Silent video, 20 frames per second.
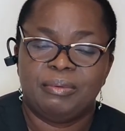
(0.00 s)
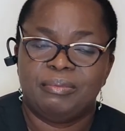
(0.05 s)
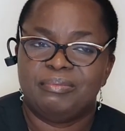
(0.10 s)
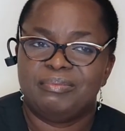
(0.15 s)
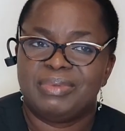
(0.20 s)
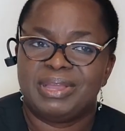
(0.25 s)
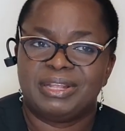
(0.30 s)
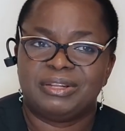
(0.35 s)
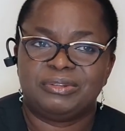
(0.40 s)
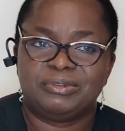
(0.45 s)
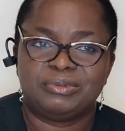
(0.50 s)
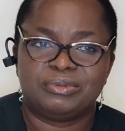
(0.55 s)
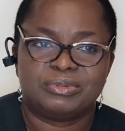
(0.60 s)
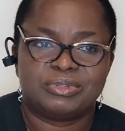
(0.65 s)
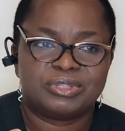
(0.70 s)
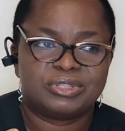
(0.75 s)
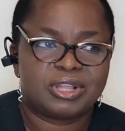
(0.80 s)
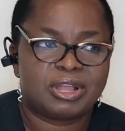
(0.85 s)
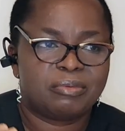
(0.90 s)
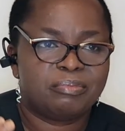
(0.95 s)
But to
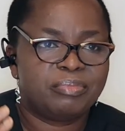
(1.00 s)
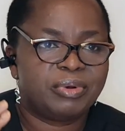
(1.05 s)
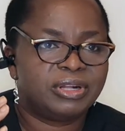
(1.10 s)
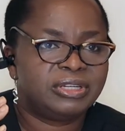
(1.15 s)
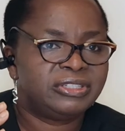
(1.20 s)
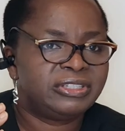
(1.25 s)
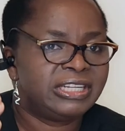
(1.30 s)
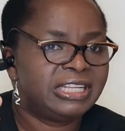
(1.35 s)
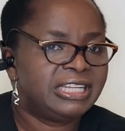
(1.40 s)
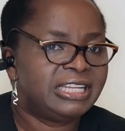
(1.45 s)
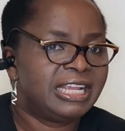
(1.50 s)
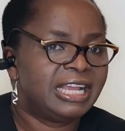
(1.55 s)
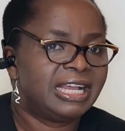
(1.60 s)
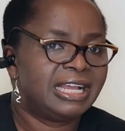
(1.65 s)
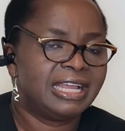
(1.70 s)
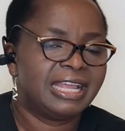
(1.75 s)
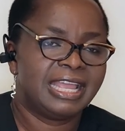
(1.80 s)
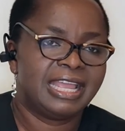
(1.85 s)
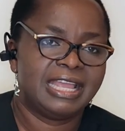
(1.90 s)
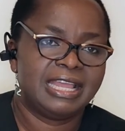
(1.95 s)
stop bothering your
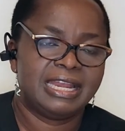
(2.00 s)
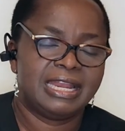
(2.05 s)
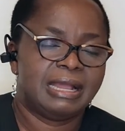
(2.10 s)
head